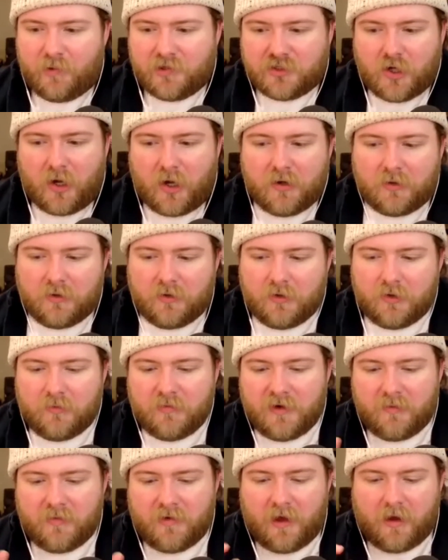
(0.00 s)
talk a little
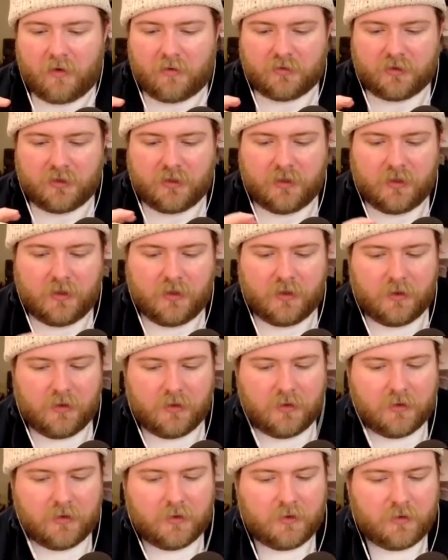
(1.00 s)
bit about
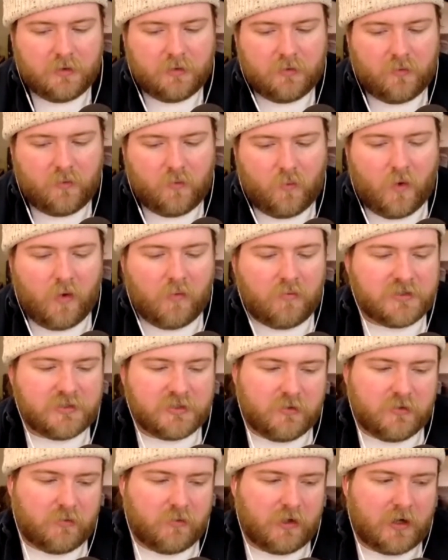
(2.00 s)
what
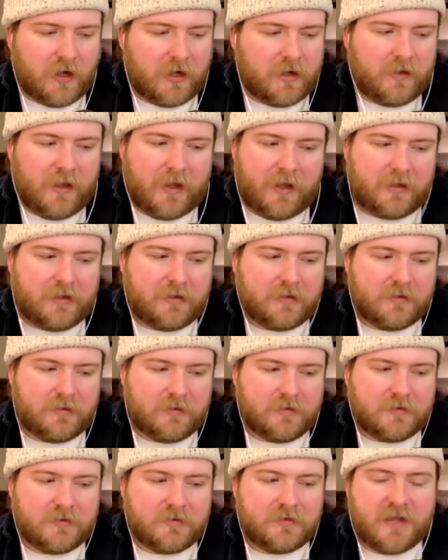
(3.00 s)
was your kind of like
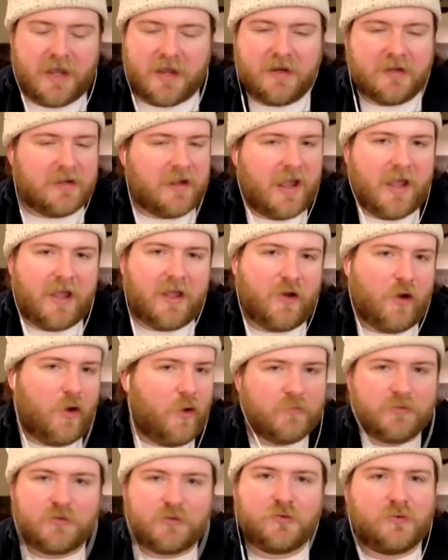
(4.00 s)
day to day
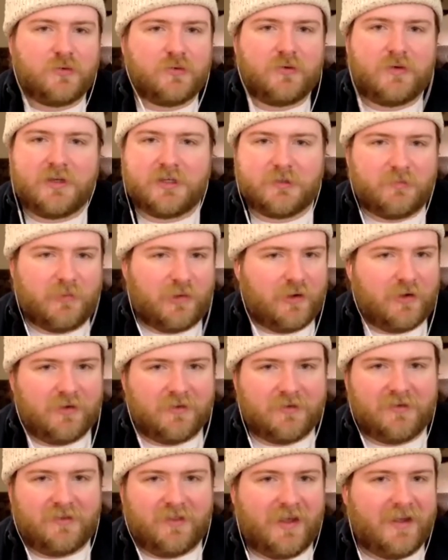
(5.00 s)
homeschool
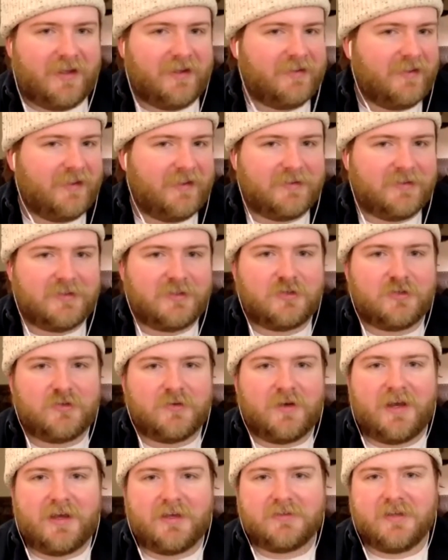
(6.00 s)
experience like? Like, did you
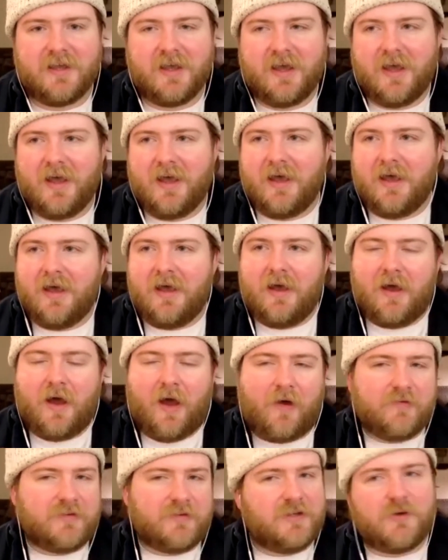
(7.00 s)
guys
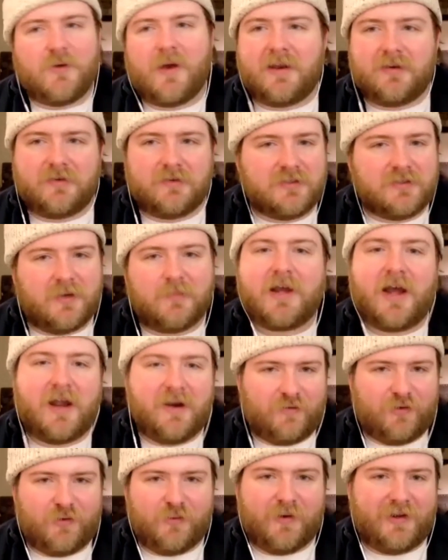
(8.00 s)
obviously you had some
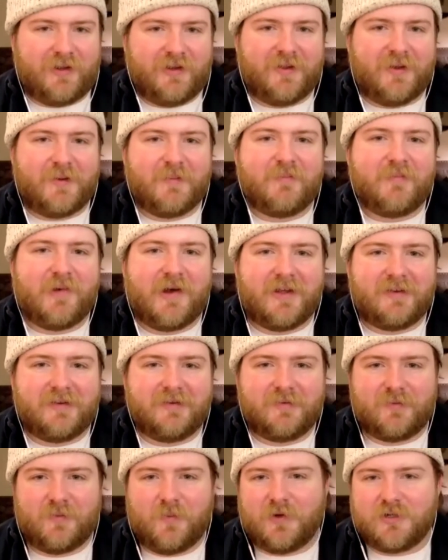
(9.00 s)
kind of curriculum, but
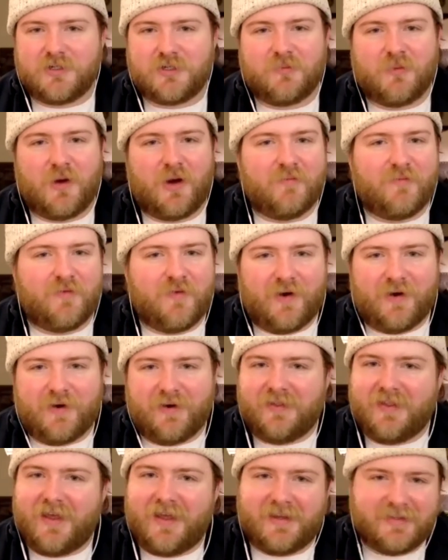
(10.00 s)
was your mom
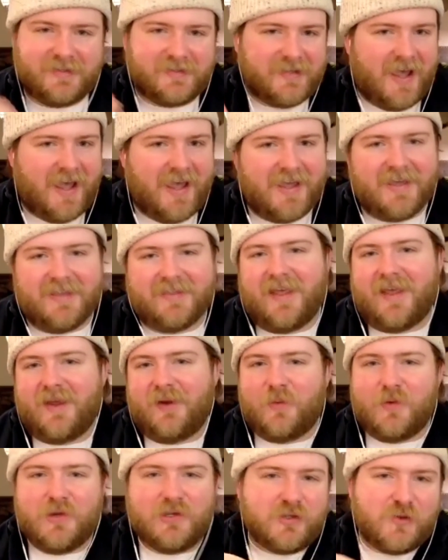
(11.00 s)
very like set in
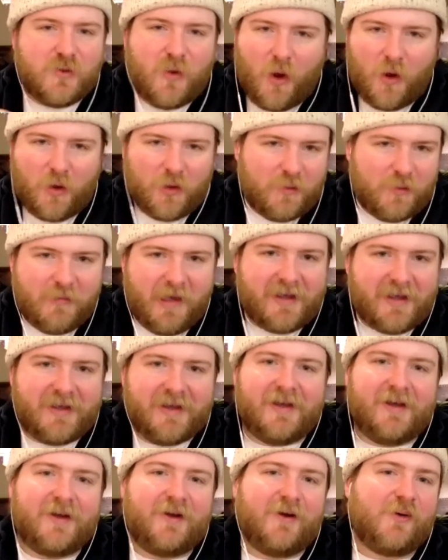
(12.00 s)
like we do all of
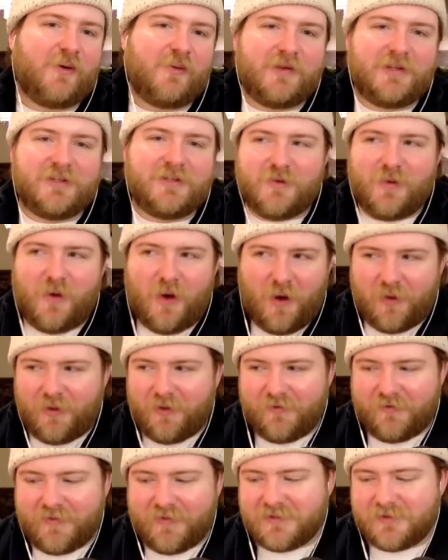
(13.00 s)
Becca or we do
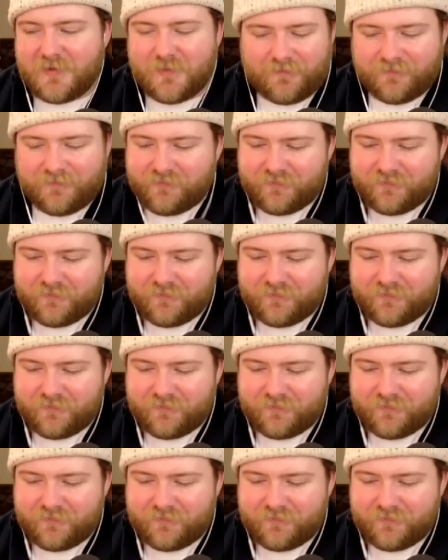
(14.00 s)
all of this